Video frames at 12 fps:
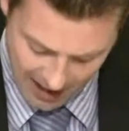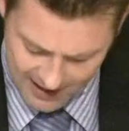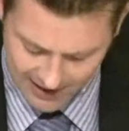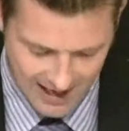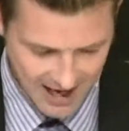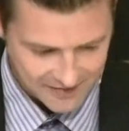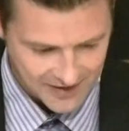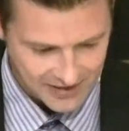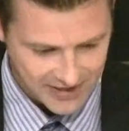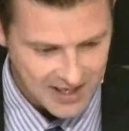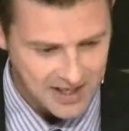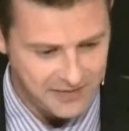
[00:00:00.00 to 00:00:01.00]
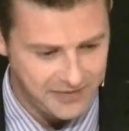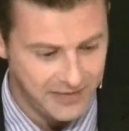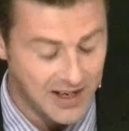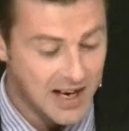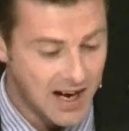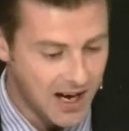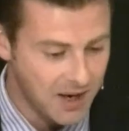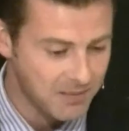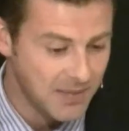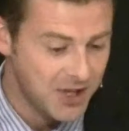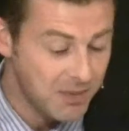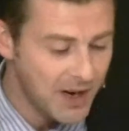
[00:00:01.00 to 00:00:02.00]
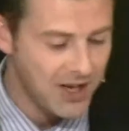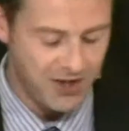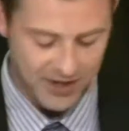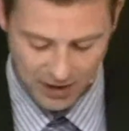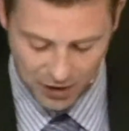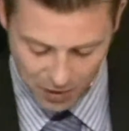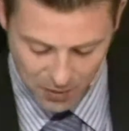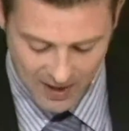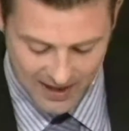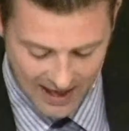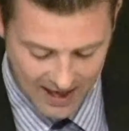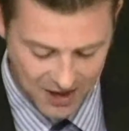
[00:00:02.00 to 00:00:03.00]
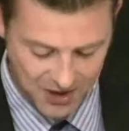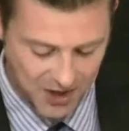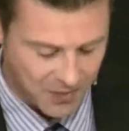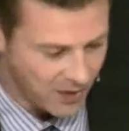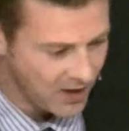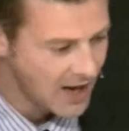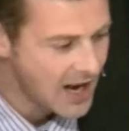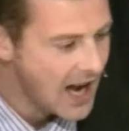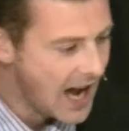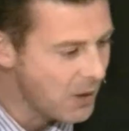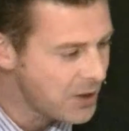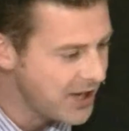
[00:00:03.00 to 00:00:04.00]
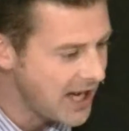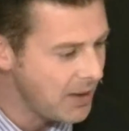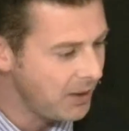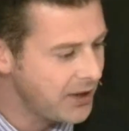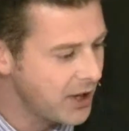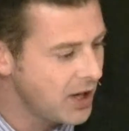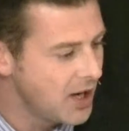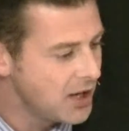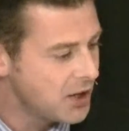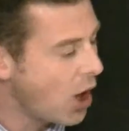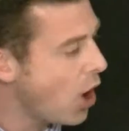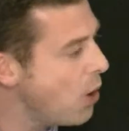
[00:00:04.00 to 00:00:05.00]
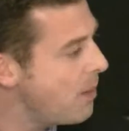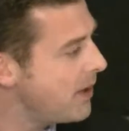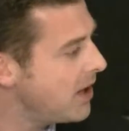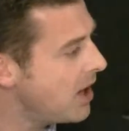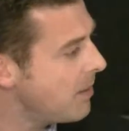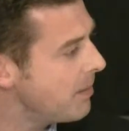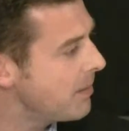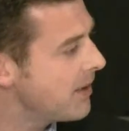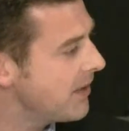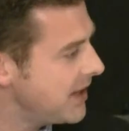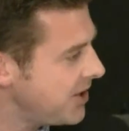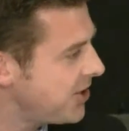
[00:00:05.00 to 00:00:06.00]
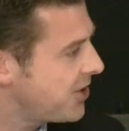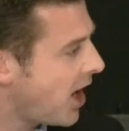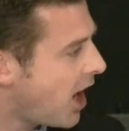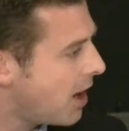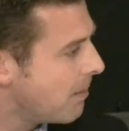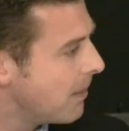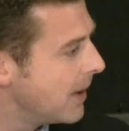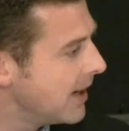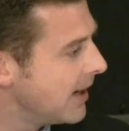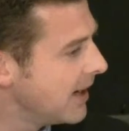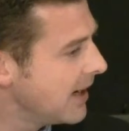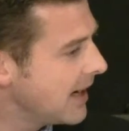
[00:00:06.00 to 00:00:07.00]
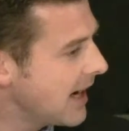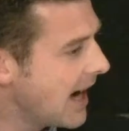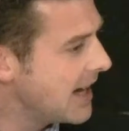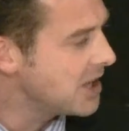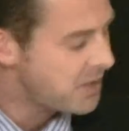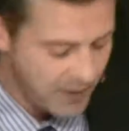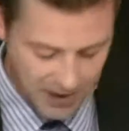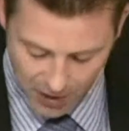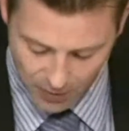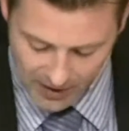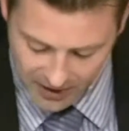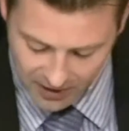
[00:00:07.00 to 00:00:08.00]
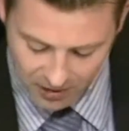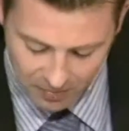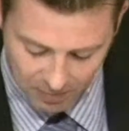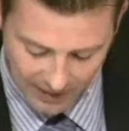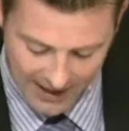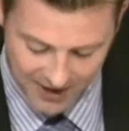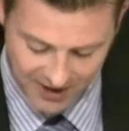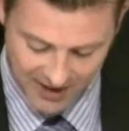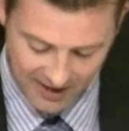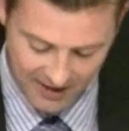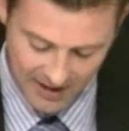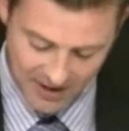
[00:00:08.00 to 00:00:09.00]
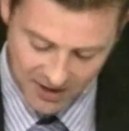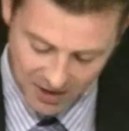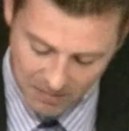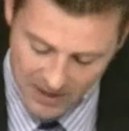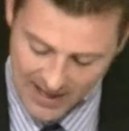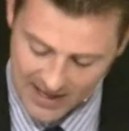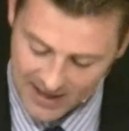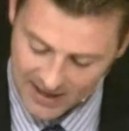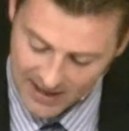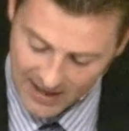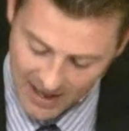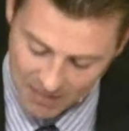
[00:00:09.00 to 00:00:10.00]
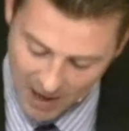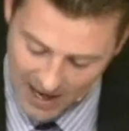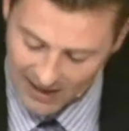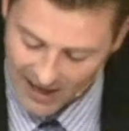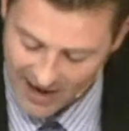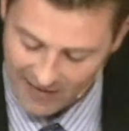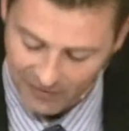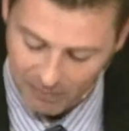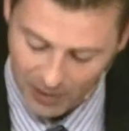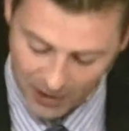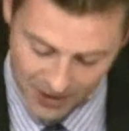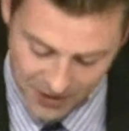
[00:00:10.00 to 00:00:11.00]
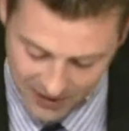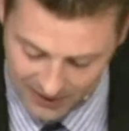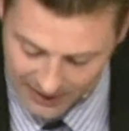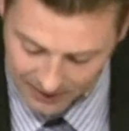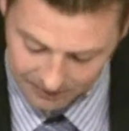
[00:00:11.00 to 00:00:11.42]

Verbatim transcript: my life, I think of um, especially two occasions where I was able to, to open up this psalm, and it's been a real blessing to me in my life personally.